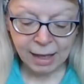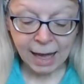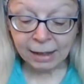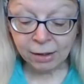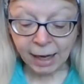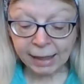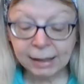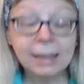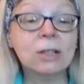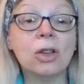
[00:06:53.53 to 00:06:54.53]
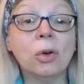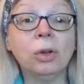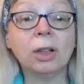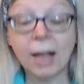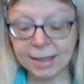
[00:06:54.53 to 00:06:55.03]
at night in his own
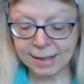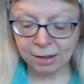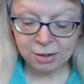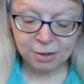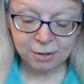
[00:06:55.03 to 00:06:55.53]
closet,